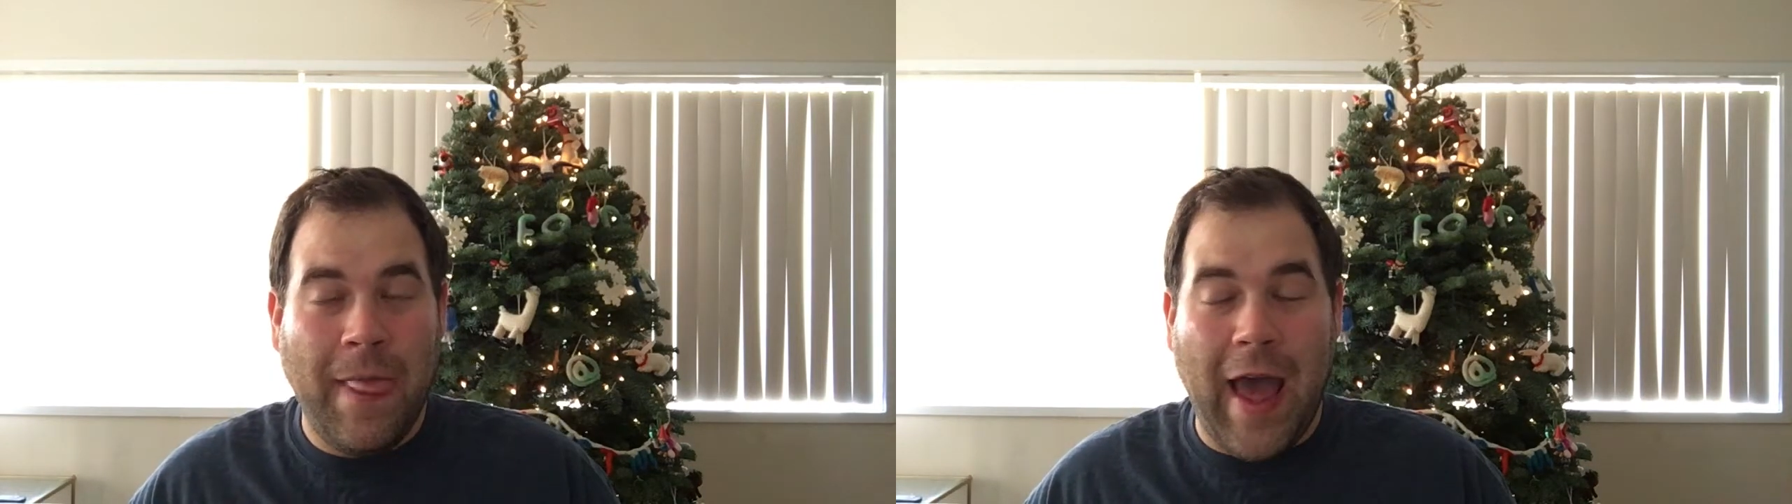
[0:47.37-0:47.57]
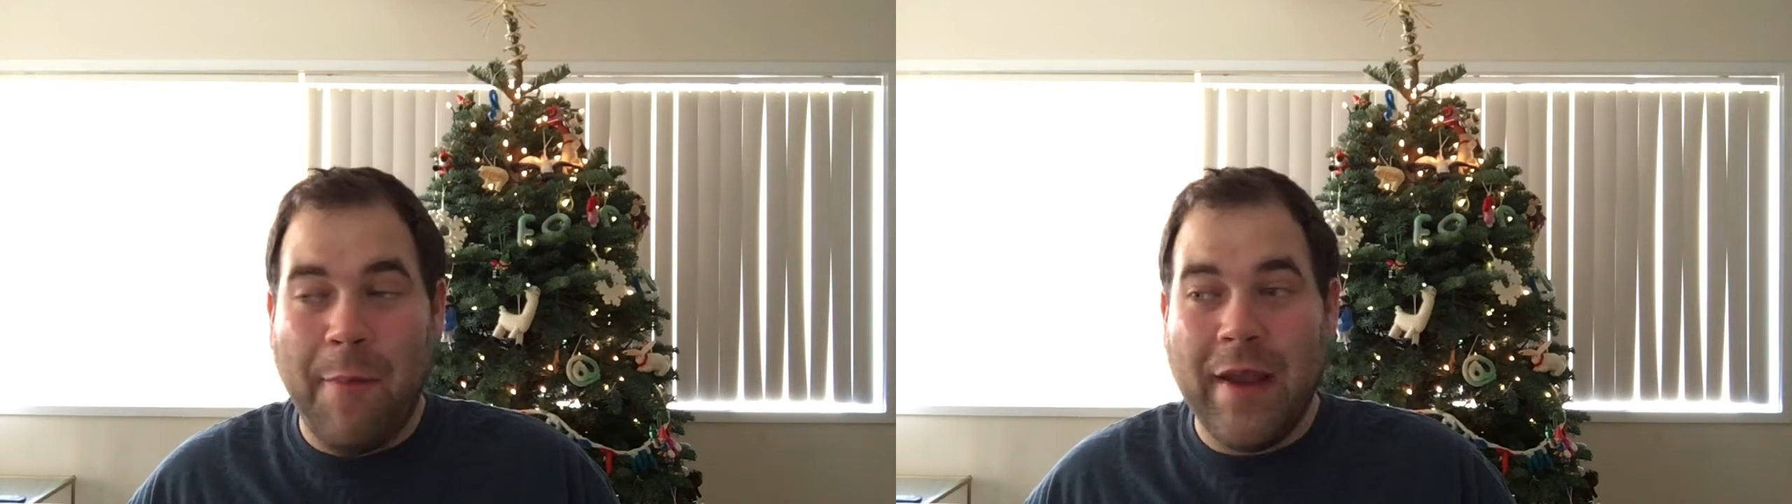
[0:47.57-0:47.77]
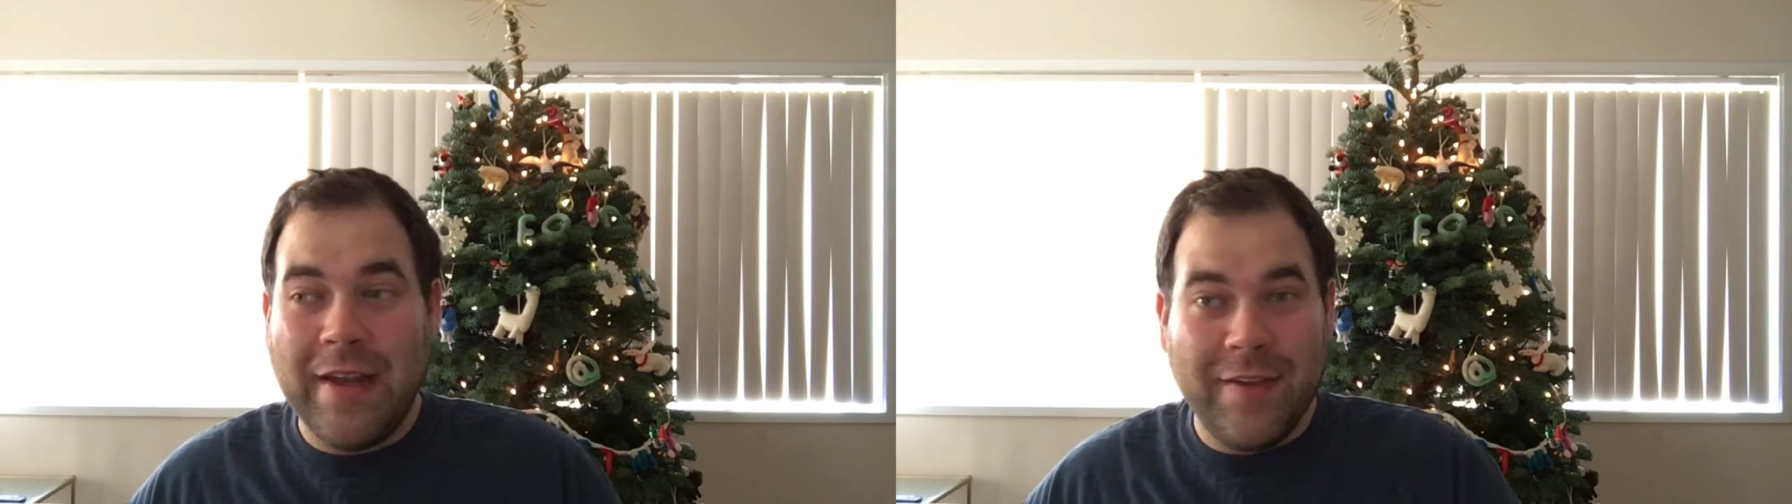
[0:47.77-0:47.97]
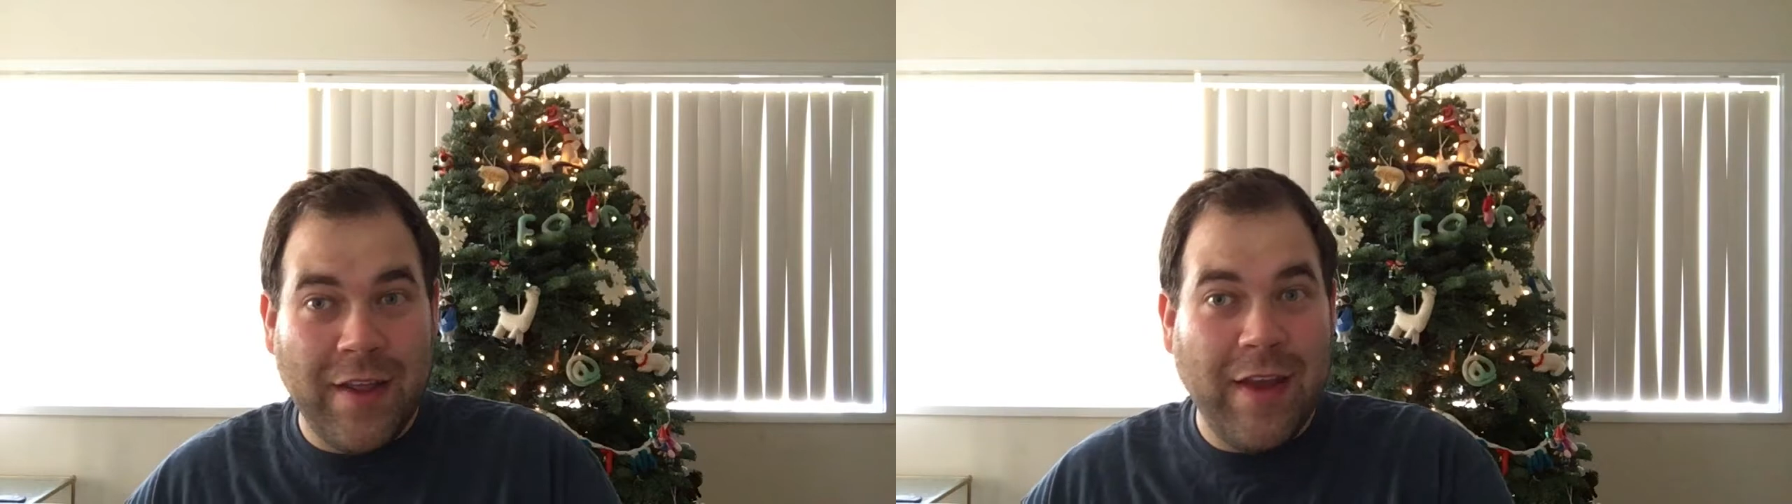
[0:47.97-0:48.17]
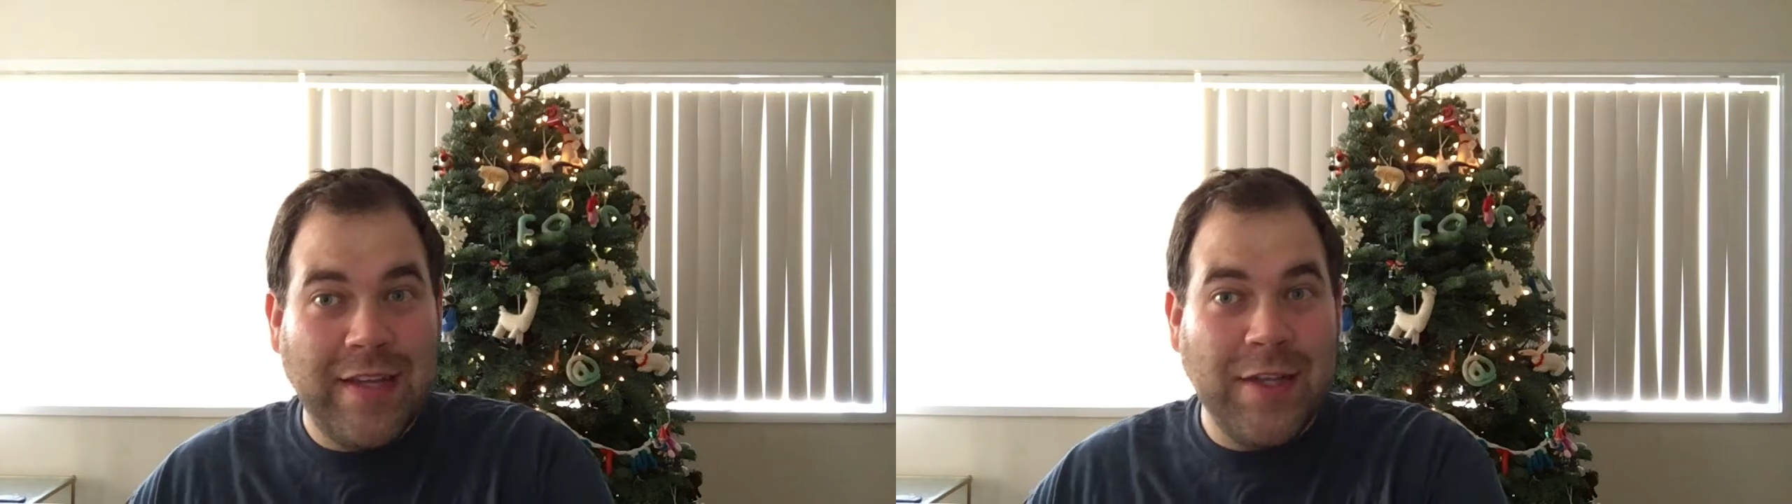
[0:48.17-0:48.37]
I mean, did
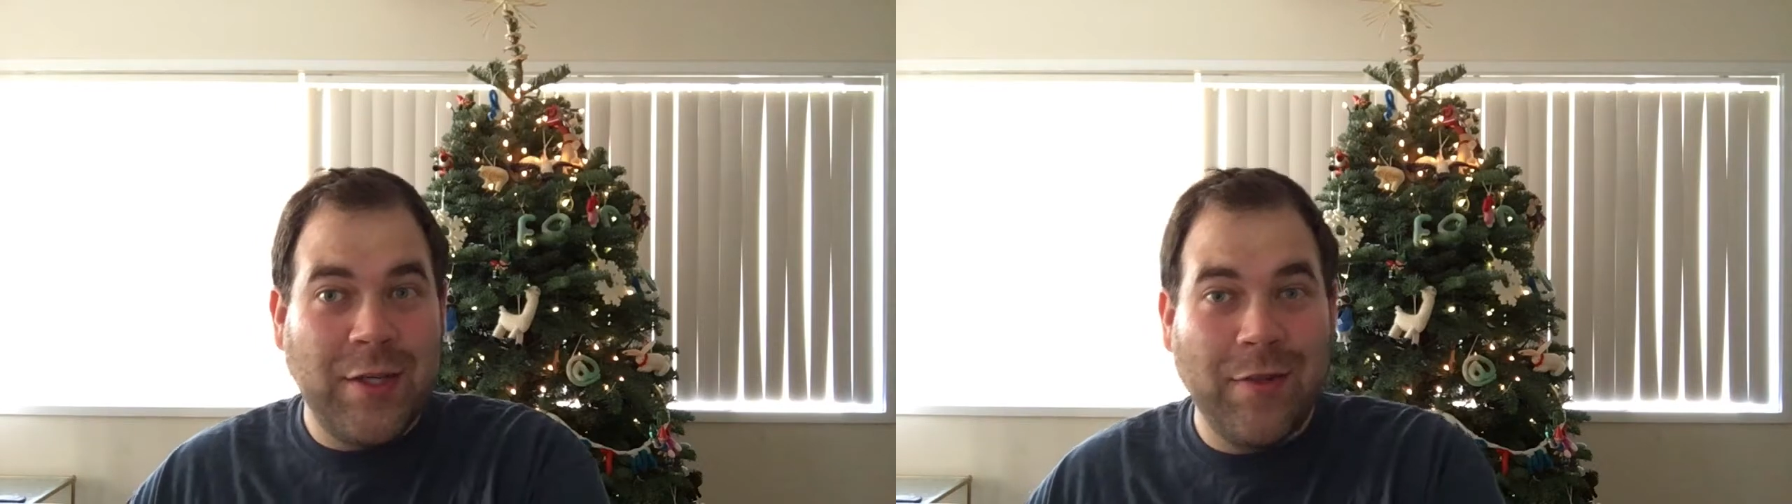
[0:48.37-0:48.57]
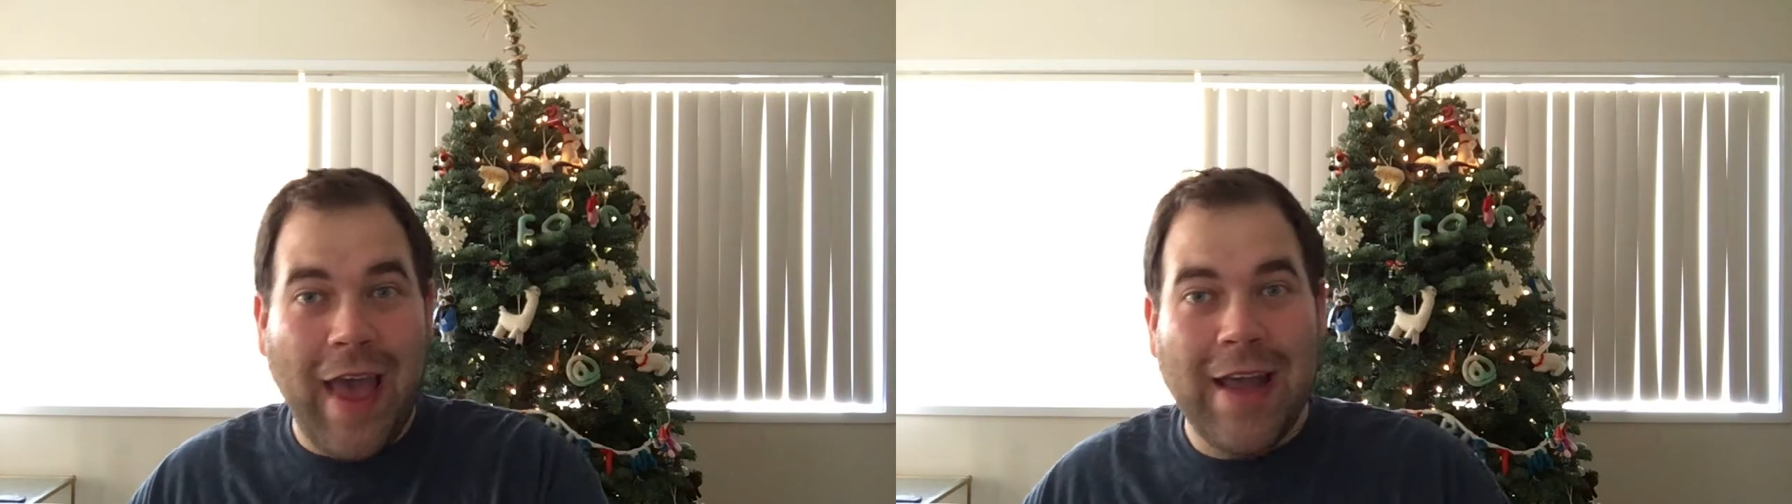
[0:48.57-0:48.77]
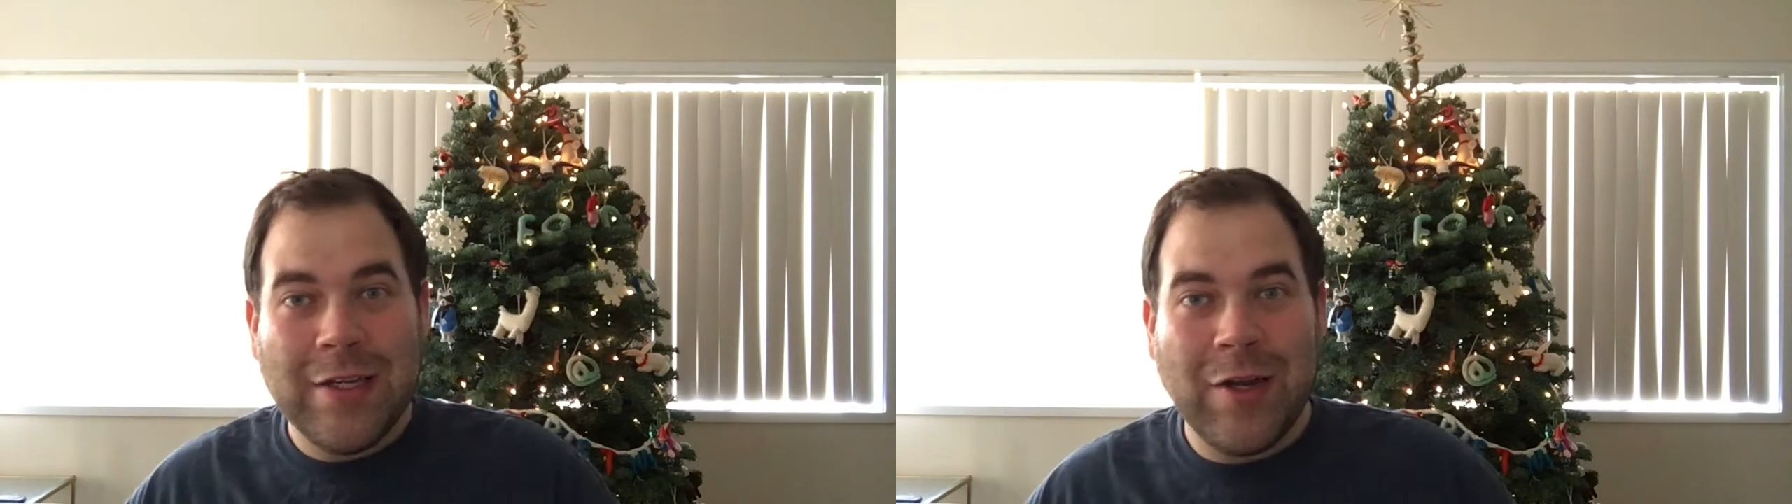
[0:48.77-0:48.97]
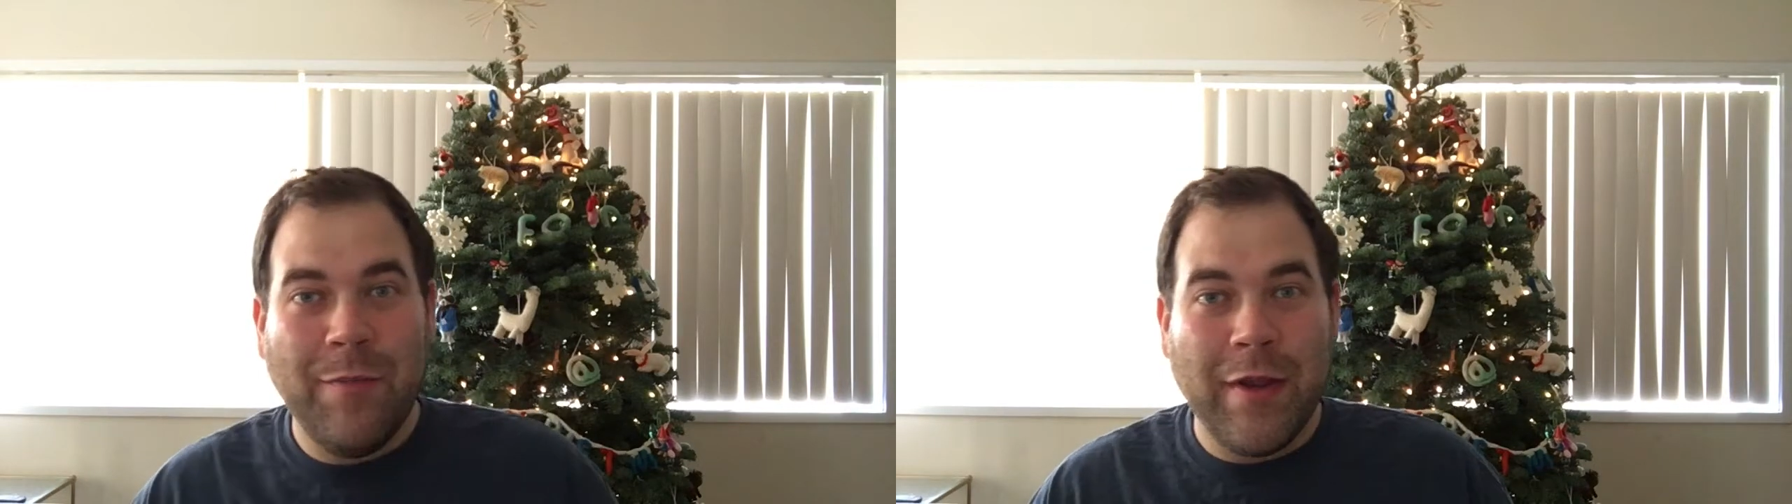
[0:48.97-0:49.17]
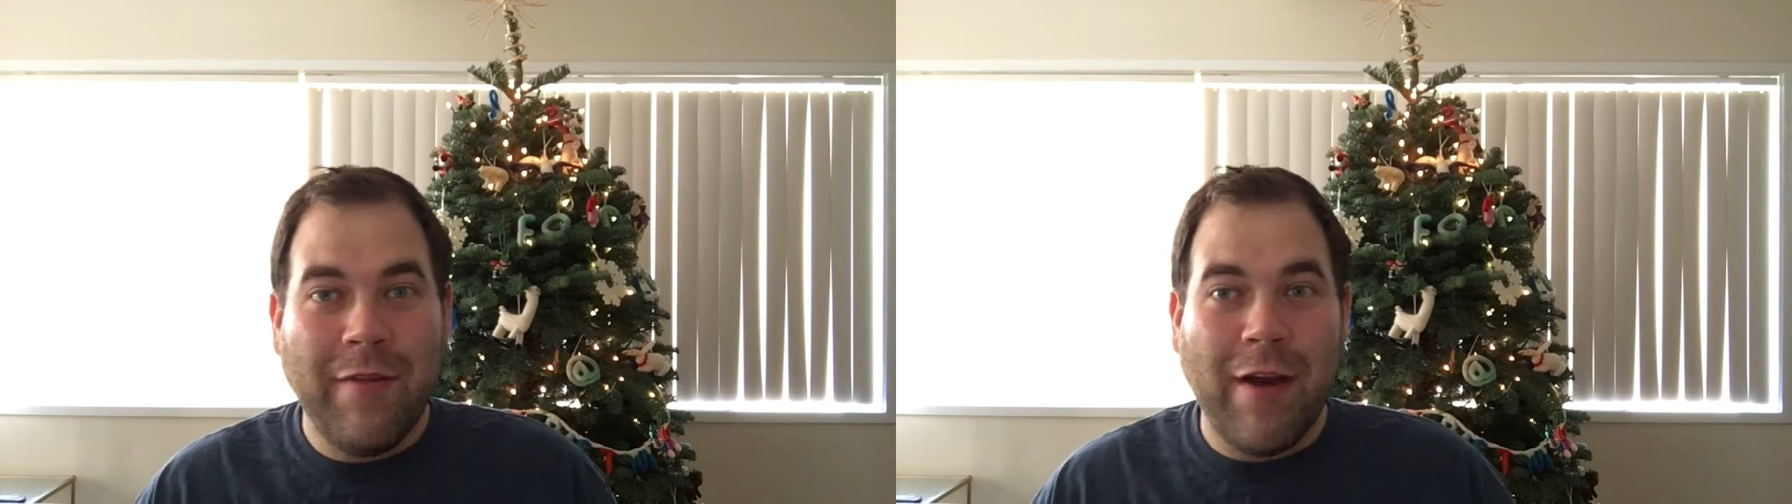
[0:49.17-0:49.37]
they teach you that in
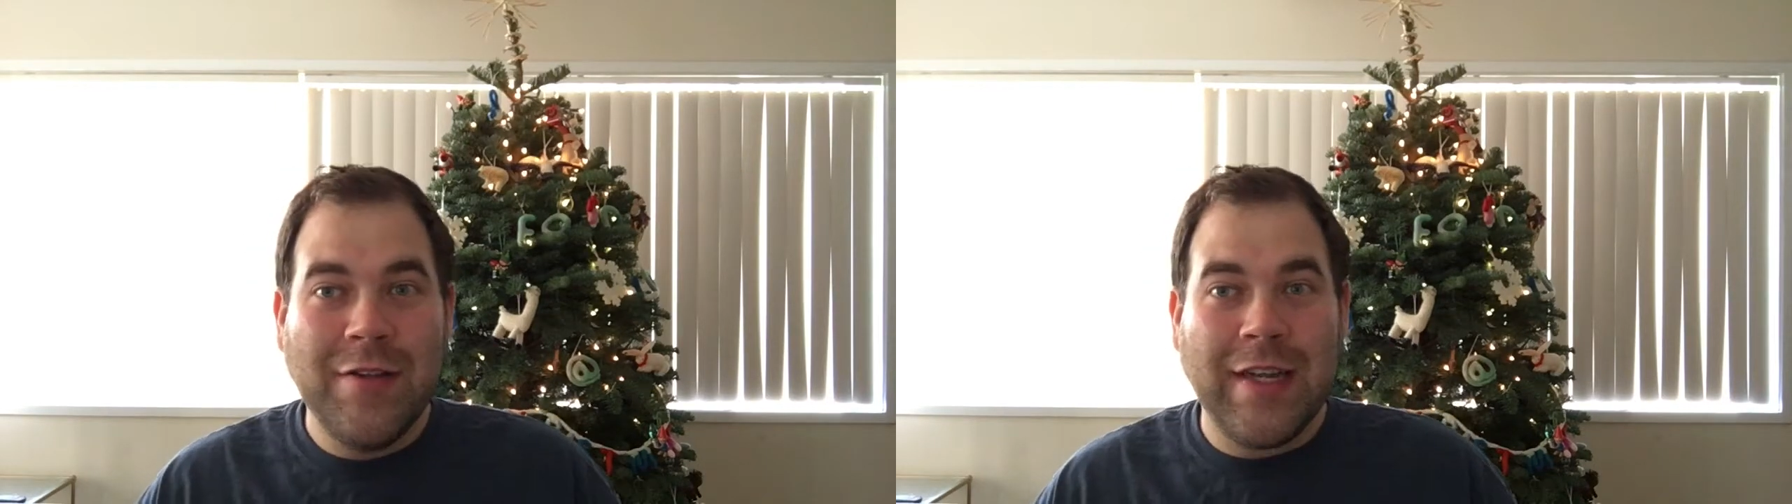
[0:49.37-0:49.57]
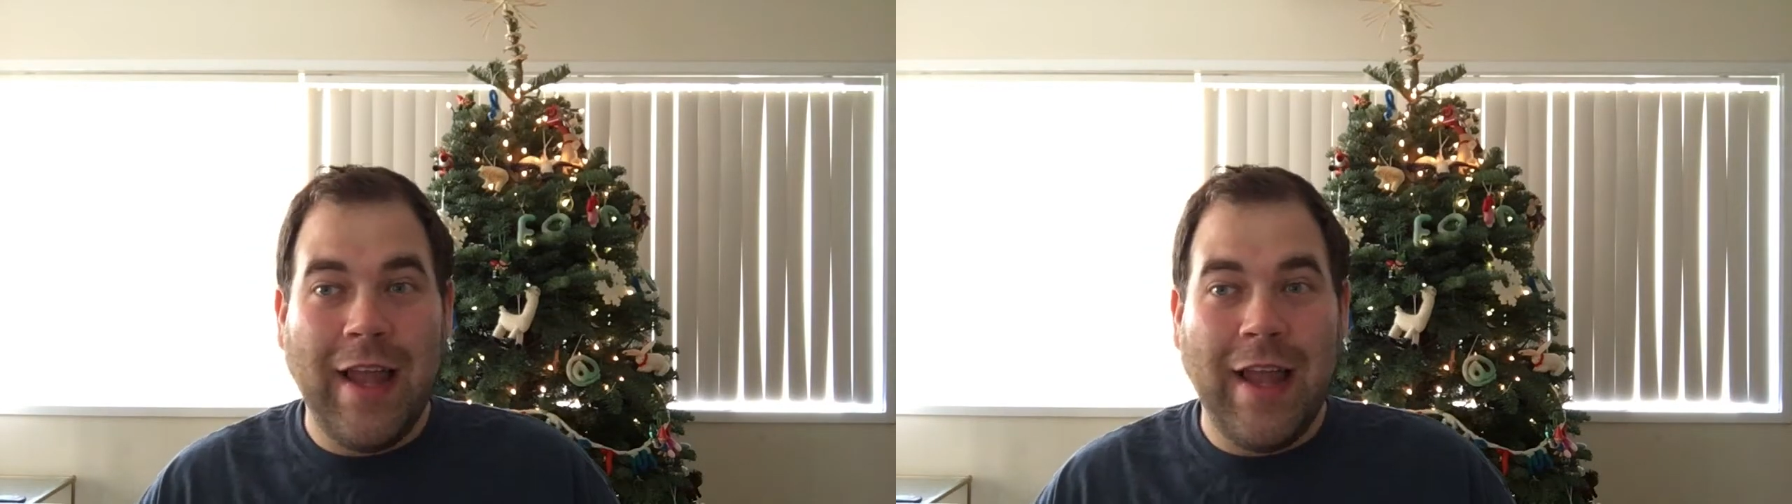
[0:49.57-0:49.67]
Trump University?